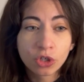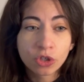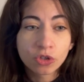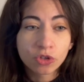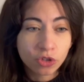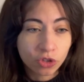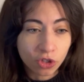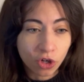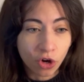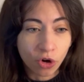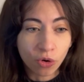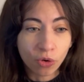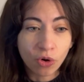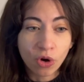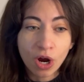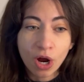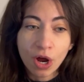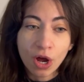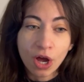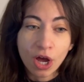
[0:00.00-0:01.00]

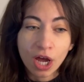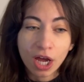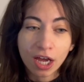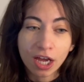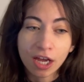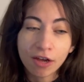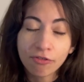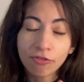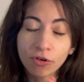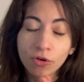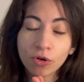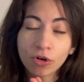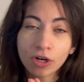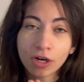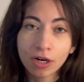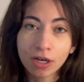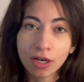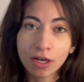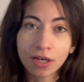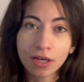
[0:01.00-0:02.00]
So if
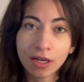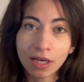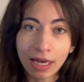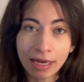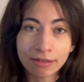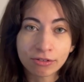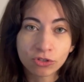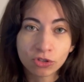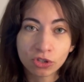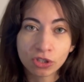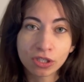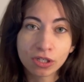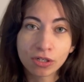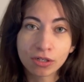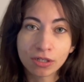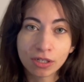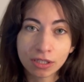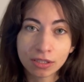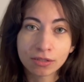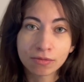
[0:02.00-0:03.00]
you're as
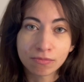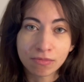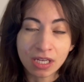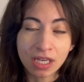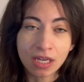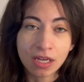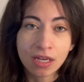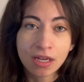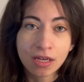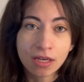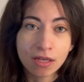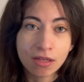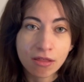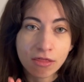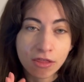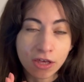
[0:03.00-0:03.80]
triggered as me,